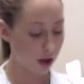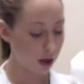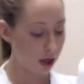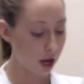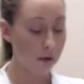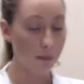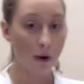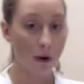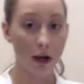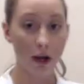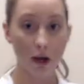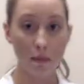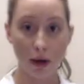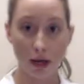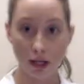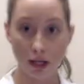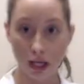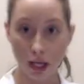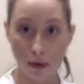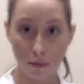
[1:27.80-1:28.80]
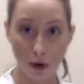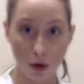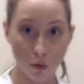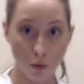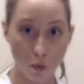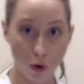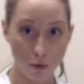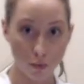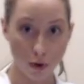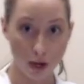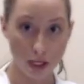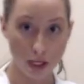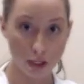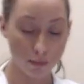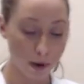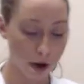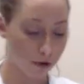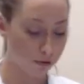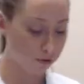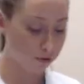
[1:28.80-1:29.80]
I recommend keeping one
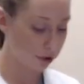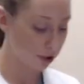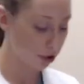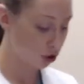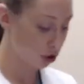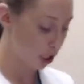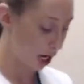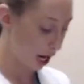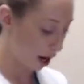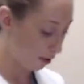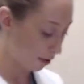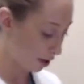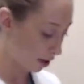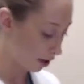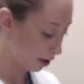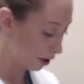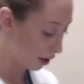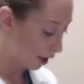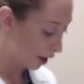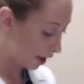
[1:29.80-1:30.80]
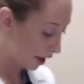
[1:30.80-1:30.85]
waist belt for the shower,